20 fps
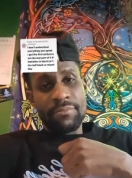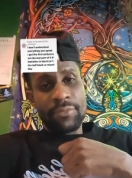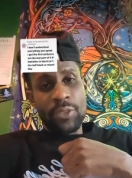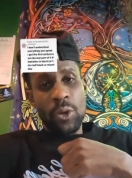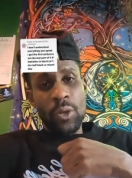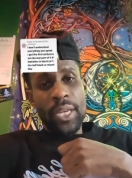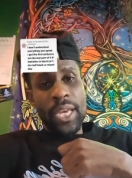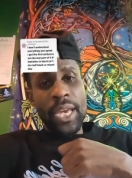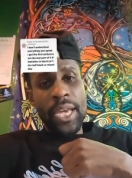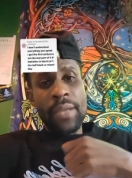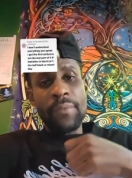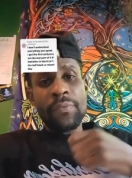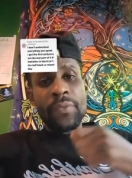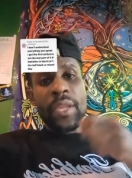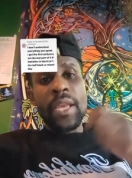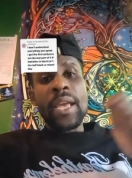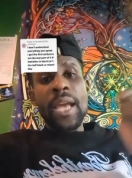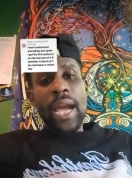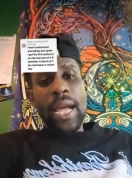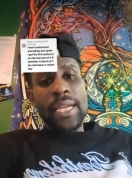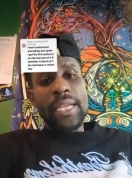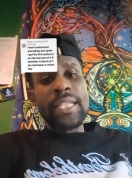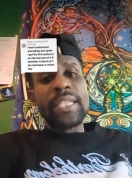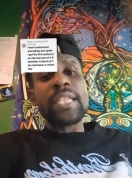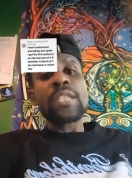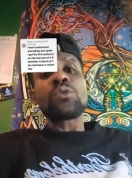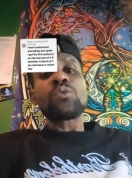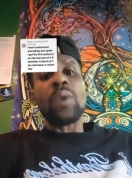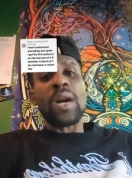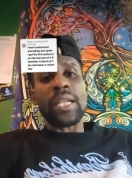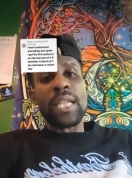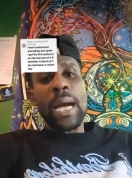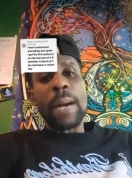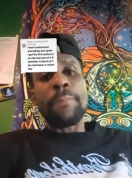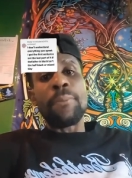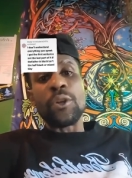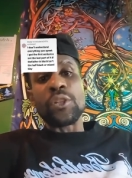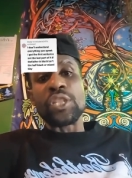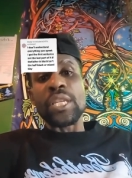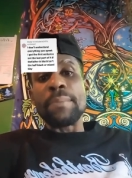Okay? And this is what
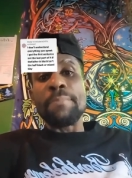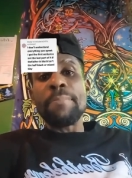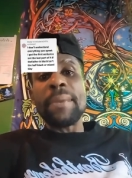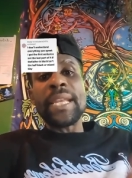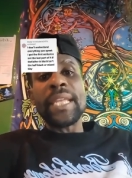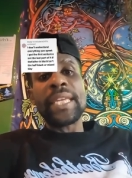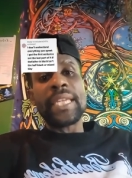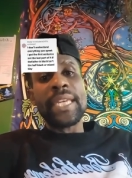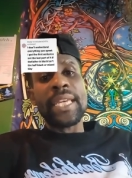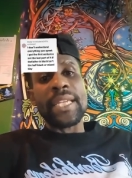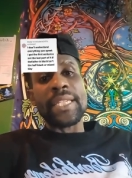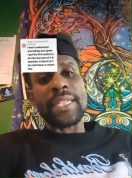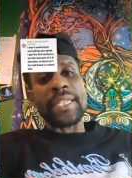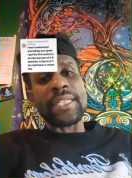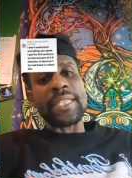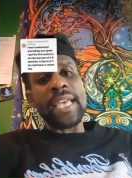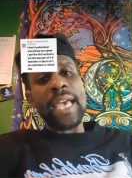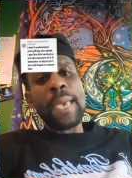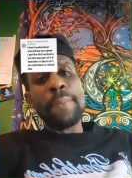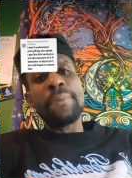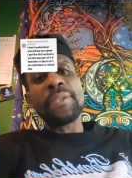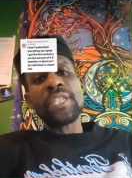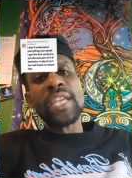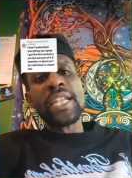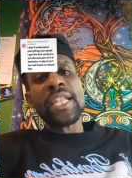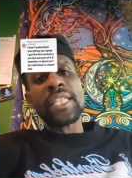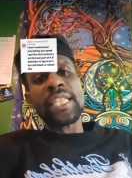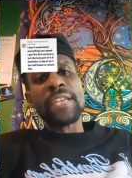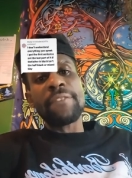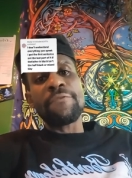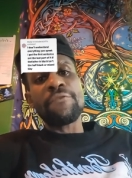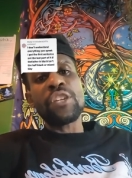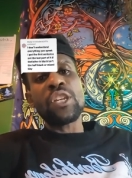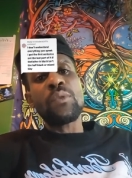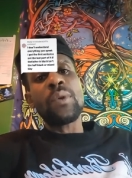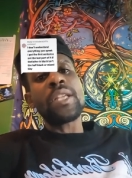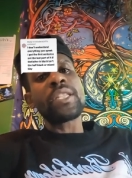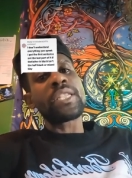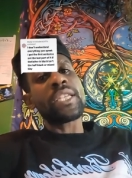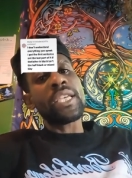happens in many cases. The epigenetic
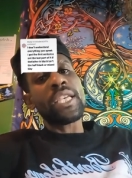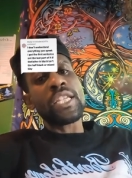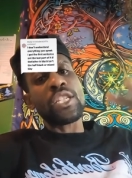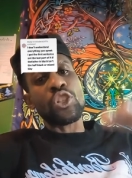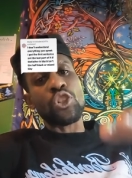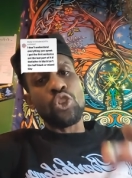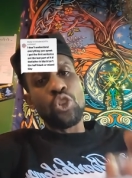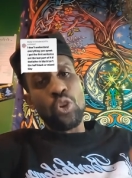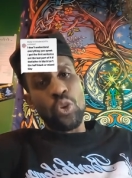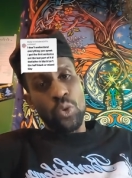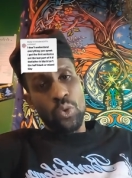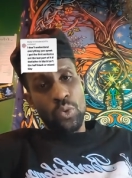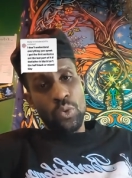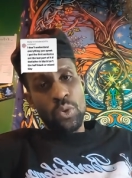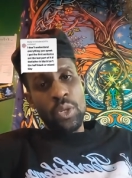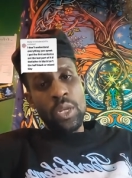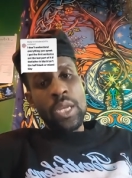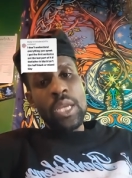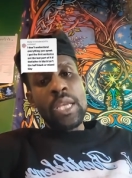frequency is low.